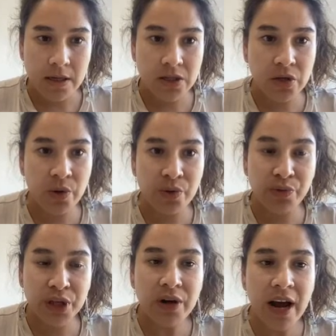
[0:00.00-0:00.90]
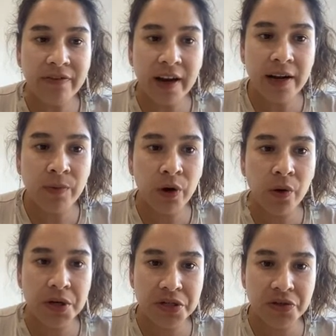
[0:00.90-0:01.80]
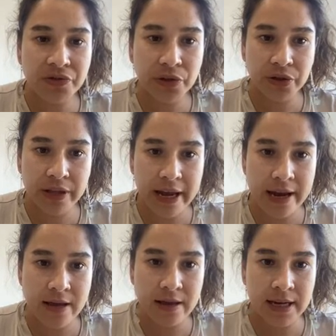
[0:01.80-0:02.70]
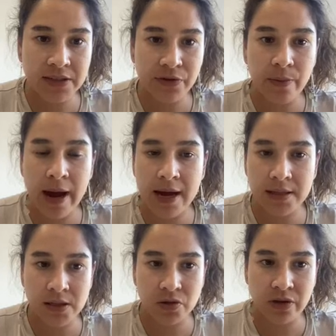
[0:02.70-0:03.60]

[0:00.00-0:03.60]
So if we don't have any more questions for today, that's from us